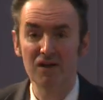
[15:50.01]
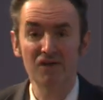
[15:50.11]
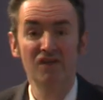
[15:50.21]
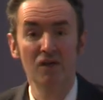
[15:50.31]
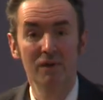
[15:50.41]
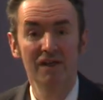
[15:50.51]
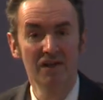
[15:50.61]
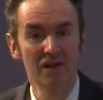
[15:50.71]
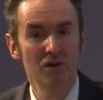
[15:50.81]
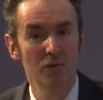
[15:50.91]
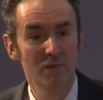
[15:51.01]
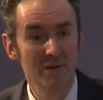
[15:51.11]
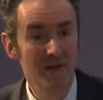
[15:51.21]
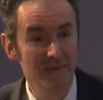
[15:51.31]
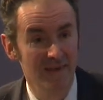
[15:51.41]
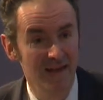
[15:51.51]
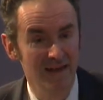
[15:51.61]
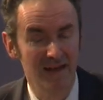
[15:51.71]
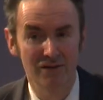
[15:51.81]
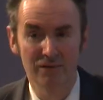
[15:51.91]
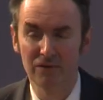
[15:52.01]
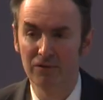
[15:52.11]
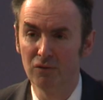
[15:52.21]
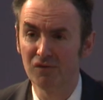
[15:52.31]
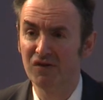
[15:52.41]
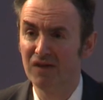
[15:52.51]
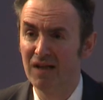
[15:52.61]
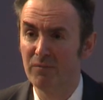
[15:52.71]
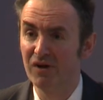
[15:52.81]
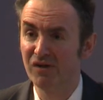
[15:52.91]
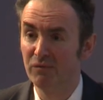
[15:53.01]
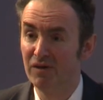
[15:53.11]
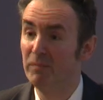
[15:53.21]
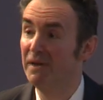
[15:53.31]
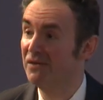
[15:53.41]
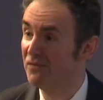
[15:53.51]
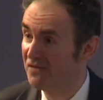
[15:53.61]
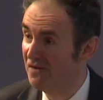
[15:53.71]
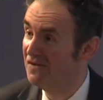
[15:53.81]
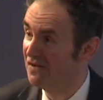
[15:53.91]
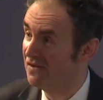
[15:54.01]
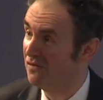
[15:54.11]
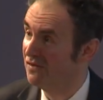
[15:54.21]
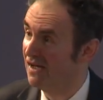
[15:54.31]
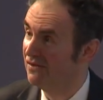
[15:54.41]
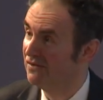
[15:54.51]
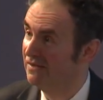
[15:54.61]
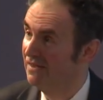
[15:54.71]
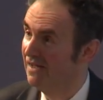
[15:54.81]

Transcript: Last year, we went there and launched a collaboration with the Political Studies Association.